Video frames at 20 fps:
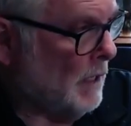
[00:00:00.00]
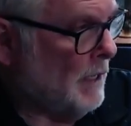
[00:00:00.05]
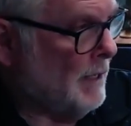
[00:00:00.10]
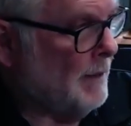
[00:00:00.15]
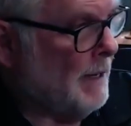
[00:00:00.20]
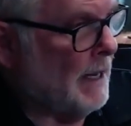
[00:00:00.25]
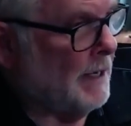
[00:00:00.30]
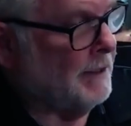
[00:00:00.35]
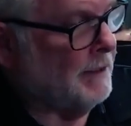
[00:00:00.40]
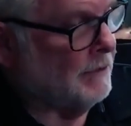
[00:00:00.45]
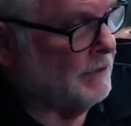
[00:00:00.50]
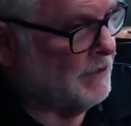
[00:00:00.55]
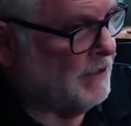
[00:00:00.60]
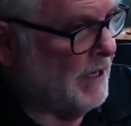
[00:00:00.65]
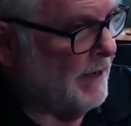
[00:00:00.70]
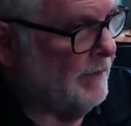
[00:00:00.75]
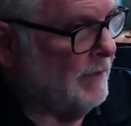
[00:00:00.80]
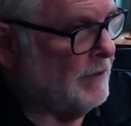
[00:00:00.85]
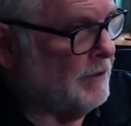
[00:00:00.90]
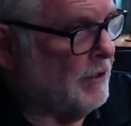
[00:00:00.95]
And out of your
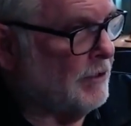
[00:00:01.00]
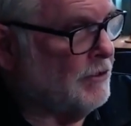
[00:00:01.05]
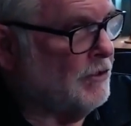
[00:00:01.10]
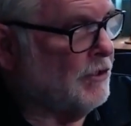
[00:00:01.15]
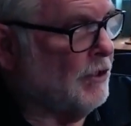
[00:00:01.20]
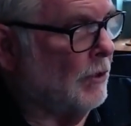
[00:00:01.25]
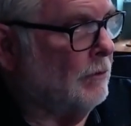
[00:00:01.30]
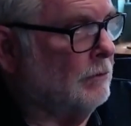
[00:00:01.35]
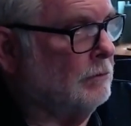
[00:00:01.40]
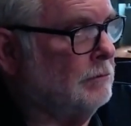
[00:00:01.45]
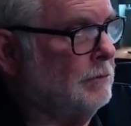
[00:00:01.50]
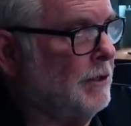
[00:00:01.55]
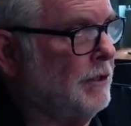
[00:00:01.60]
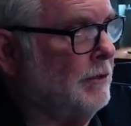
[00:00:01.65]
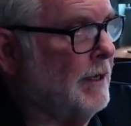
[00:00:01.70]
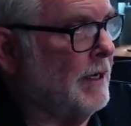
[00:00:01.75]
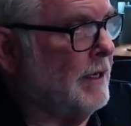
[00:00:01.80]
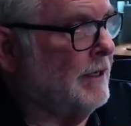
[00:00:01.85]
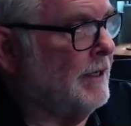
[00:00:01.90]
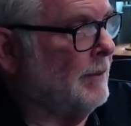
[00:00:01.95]
savings, and so
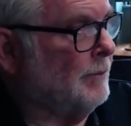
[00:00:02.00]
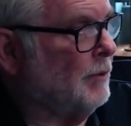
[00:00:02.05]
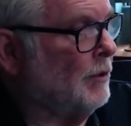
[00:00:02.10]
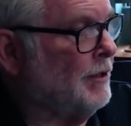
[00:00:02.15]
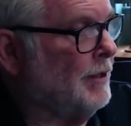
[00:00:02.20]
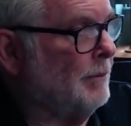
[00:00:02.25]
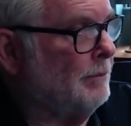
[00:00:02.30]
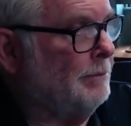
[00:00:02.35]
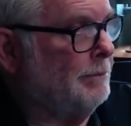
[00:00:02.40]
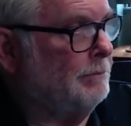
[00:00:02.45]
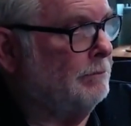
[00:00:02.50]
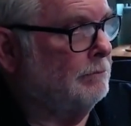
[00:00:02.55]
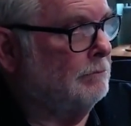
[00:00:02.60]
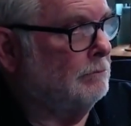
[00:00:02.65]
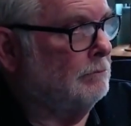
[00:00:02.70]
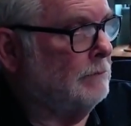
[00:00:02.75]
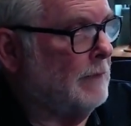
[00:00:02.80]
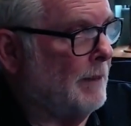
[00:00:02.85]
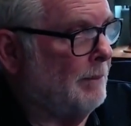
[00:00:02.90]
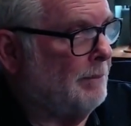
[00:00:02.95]
you ended up with
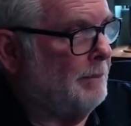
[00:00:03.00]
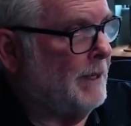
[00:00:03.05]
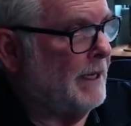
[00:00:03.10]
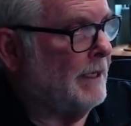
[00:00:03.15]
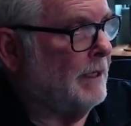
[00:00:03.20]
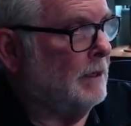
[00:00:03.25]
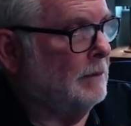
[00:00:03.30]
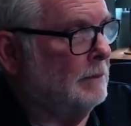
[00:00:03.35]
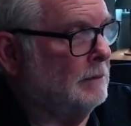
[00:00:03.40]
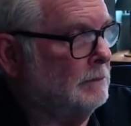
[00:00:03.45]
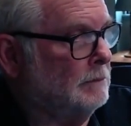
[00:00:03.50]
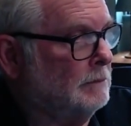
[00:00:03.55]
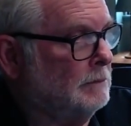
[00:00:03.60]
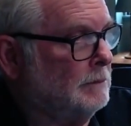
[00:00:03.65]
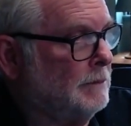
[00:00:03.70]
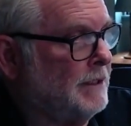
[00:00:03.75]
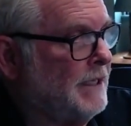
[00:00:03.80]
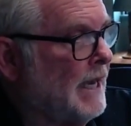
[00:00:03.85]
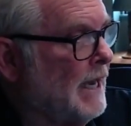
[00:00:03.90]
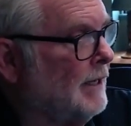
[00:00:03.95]
a big
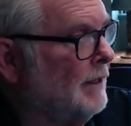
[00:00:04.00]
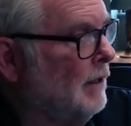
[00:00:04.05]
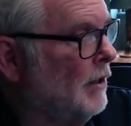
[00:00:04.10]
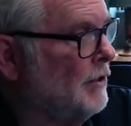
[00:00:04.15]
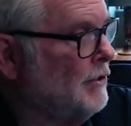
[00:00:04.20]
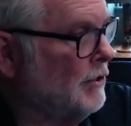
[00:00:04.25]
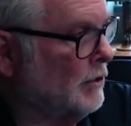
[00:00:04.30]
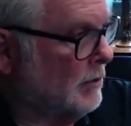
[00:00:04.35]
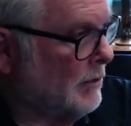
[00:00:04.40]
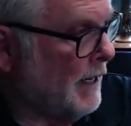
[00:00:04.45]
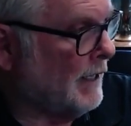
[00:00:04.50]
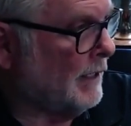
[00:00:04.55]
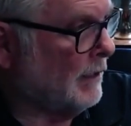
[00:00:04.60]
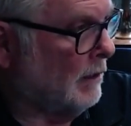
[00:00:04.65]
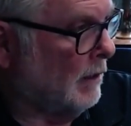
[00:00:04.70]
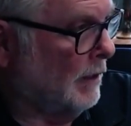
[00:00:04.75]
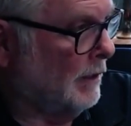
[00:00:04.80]
debt on your credit card.